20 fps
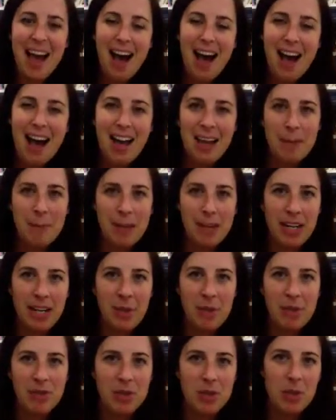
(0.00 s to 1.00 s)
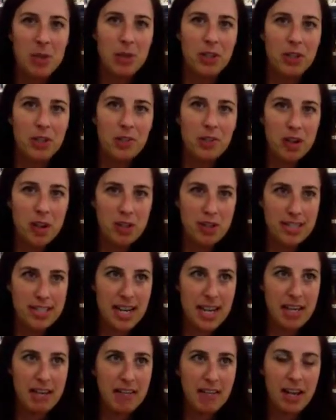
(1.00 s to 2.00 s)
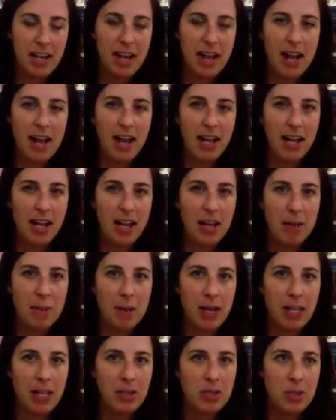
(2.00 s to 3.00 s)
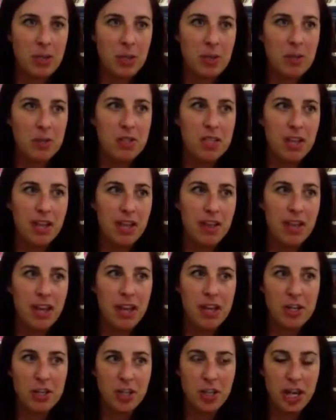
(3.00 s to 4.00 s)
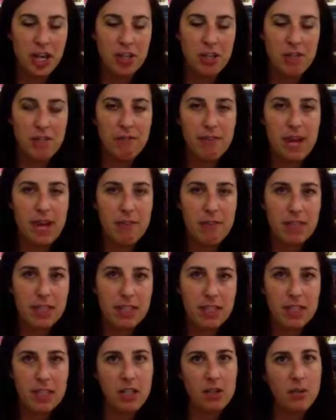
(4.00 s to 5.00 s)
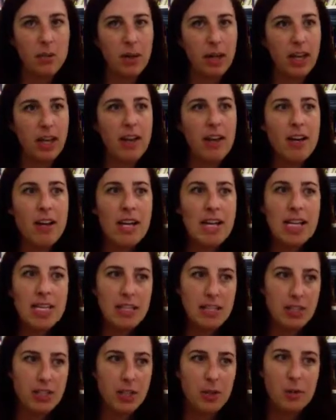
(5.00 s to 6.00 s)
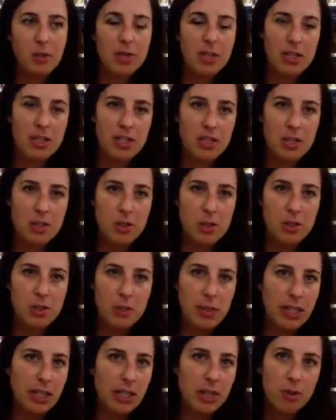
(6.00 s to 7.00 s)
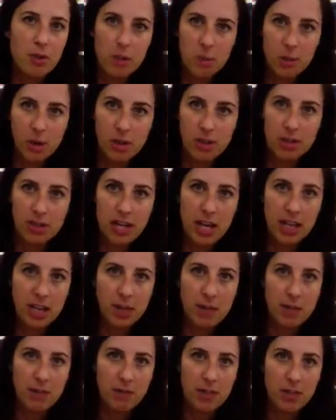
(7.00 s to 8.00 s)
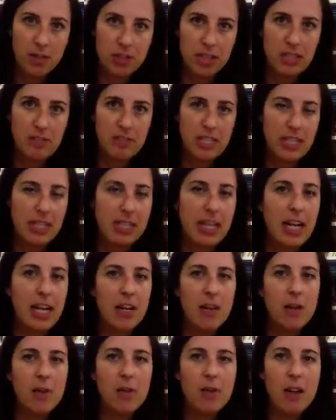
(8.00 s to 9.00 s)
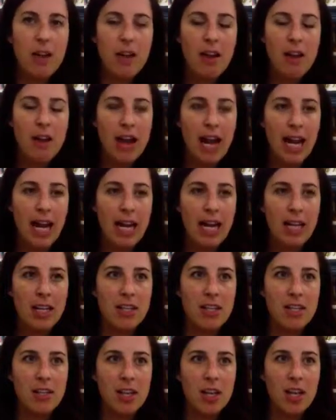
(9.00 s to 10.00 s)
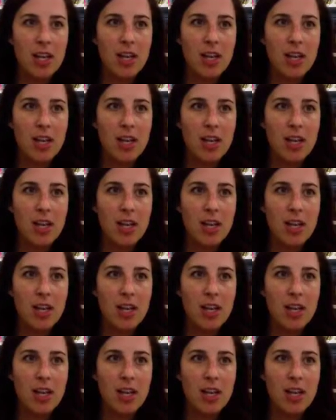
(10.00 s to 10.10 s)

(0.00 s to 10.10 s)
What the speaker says: Hi, my name is Lauren Kavalstad, and I am a student in the Education 563 Youth and Digital Media course at University of San Diego. And